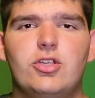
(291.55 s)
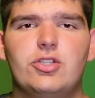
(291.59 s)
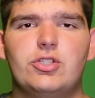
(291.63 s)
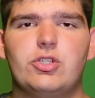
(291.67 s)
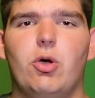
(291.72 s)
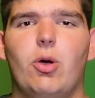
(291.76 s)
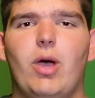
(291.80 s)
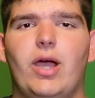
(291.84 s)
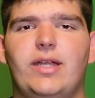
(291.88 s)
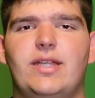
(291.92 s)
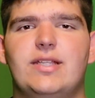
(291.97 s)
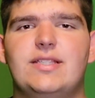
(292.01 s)

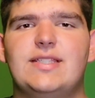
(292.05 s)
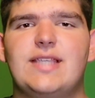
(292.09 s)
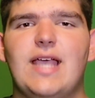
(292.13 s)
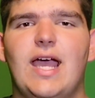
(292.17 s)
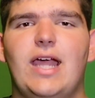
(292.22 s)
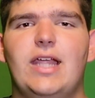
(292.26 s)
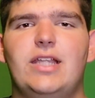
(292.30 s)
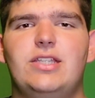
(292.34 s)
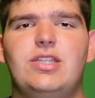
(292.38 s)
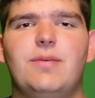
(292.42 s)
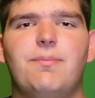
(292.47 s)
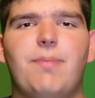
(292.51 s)
So I
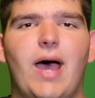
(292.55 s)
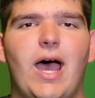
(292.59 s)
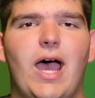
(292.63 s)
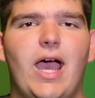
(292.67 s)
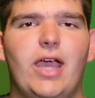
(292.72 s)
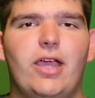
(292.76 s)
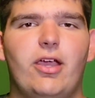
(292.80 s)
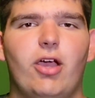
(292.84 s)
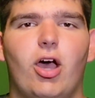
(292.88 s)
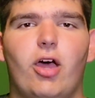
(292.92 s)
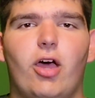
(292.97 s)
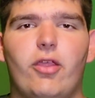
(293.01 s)
decided to
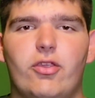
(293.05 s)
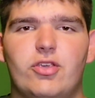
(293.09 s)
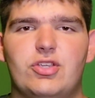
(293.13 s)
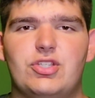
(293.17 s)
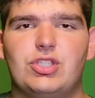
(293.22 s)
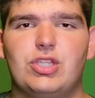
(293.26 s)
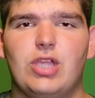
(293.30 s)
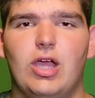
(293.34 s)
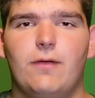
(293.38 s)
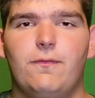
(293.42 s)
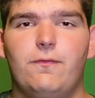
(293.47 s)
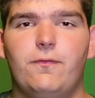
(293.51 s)
buy other
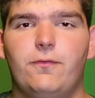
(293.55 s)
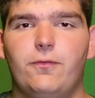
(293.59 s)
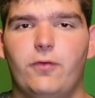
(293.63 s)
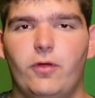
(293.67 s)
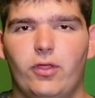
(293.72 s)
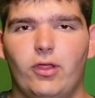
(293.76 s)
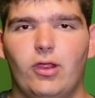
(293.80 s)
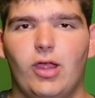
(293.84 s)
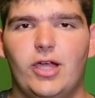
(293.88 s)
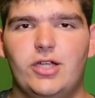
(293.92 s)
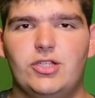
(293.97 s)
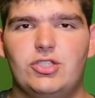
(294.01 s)
stuff for
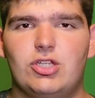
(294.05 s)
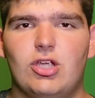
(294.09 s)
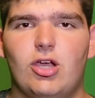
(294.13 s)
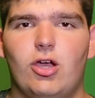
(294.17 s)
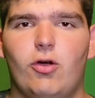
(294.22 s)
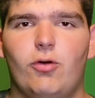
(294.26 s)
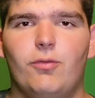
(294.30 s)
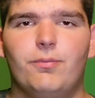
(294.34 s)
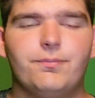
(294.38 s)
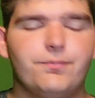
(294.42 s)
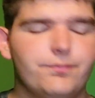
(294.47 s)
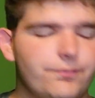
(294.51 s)
the light
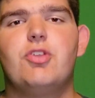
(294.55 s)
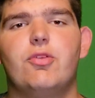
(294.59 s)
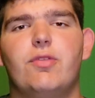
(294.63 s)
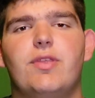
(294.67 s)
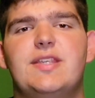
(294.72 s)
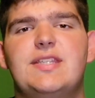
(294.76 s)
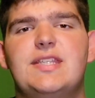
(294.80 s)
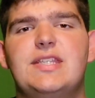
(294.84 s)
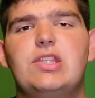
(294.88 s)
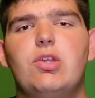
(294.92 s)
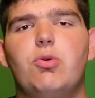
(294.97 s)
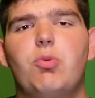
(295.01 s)
show. So
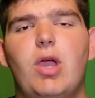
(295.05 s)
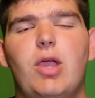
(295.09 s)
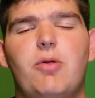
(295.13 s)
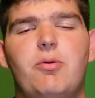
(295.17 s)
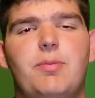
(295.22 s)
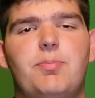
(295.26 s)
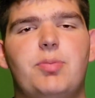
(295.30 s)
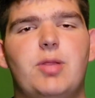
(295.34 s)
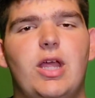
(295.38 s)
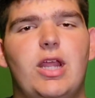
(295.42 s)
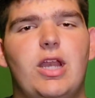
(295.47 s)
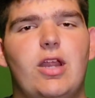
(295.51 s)
this is the way
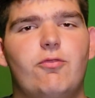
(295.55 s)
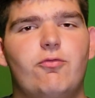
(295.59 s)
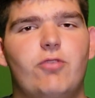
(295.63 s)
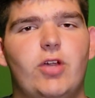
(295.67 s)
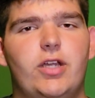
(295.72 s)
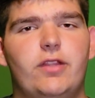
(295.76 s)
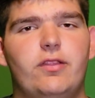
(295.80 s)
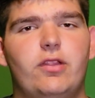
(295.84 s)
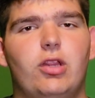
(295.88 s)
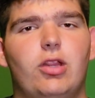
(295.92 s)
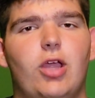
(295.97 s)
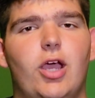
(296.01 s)
we plan on
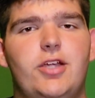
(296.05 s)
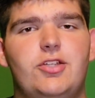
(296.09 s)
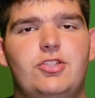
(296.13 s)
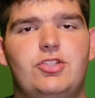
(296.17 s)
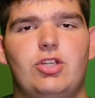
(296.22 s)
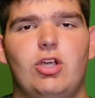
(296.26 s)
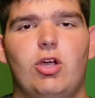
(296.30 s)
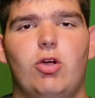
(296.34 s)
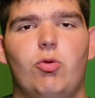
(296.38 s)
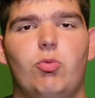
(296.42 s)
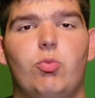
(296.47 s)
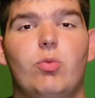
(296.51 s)
running the light
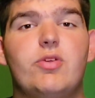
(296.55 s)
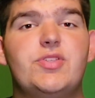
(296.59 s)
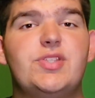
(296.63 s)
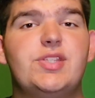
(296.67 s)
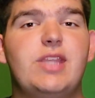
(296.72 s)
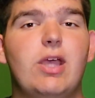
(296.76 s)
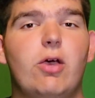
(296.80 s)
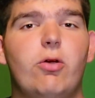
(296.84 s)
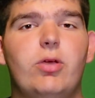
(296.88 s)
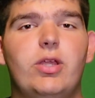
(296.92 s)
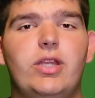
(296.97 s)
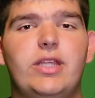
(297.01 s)
show. We're
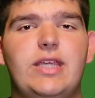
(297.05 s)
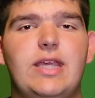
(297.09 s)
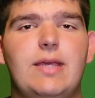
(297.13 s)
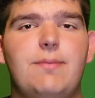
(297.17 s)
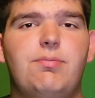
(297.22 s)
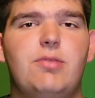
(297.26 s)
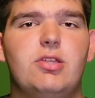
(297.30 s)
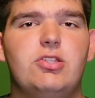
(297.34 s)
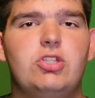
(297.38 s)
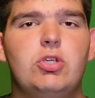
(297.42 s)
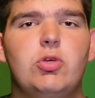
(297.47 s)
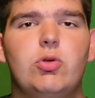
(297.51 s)
still going to
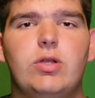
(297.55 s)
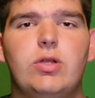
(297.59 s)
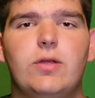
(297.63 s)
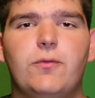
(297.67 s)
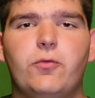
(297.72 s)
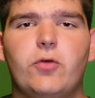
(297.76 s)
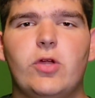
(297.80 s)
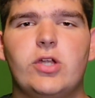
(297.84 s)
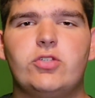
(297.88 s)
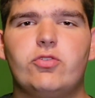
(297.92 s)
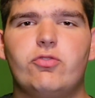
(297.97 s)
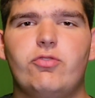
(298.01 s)
keep the 2
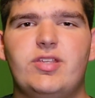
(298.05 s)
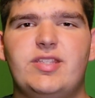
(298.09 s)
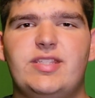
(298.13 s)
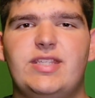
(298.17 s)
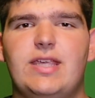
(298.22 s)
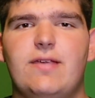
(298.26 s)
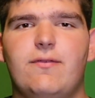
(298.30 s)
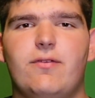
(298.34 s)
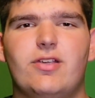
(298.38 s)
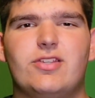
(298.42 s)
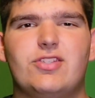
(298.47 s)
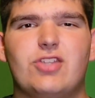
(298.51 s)
differential
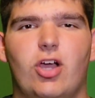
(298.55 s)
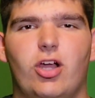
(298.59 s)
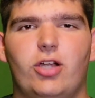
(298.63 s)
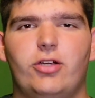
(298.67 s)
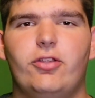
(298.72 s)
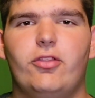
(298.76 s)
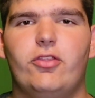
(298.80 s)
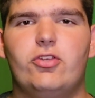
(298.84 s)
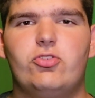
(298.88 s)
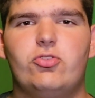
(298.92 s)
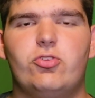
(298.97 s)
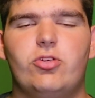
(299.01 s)
receivers
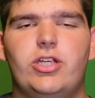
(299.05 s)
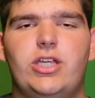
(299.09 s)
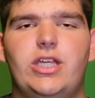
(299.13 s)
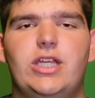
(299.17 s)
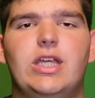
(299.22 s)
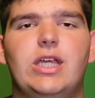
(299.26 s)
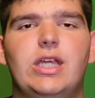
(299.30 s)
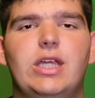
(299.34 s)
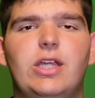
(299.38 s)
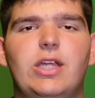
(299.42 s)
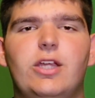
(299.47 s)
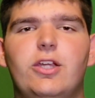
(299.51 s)
under the
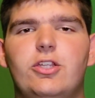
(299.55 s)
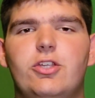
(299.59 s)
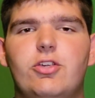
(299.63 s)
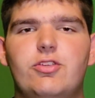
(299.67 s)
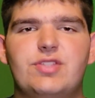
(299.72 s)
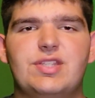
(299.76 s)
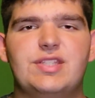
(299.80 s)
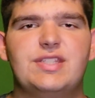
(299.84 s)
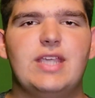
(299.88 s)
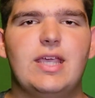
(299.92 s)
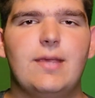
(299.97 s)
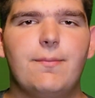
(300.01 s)
tree,
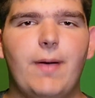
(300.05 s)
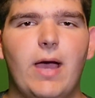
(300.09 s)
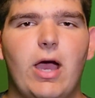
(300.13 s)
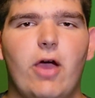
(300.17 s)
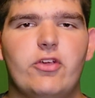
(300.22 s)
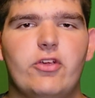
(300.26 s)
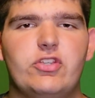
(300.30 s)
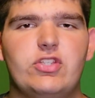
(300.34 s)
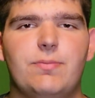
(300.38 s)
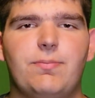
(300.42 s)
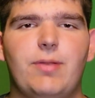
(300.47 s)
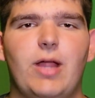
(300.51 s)
use the same
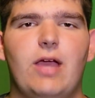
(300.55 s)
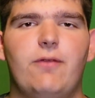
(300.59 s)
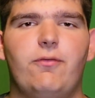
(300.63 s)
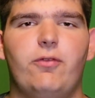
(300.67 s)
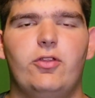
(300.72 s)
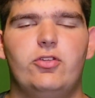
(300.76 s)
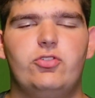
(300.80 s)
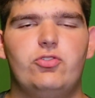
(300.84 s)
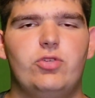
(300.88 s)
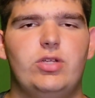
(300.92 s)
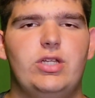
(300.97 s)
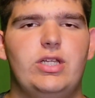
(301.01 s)
power supply for
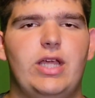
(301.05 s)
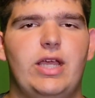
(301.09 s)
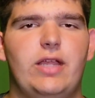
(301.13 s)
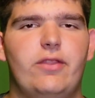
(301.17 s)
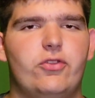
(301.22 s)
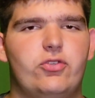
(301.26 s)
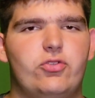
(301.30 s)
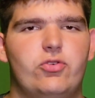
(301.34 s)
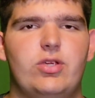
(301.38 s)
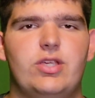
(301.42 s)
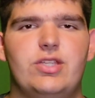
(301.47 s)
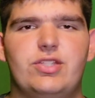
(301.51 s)
the tree,
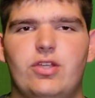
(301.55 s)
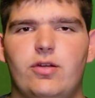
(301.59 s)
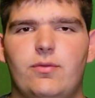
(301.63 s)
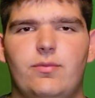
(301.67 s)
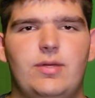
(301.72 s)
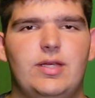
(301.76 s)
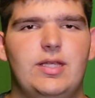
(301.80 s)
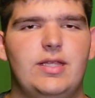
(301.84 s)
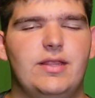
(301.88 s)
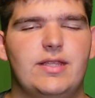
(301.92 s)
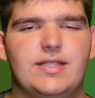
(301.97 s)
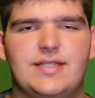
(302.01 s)
and the tree is going to
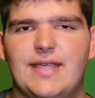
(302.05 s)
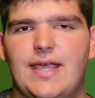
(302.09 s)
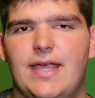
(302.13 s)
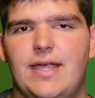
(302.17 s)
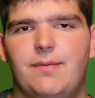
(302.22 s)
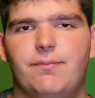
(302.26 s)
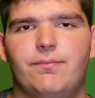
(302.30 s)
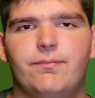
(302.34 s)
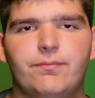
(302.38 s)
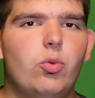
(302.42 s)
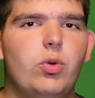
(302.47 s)
be the same.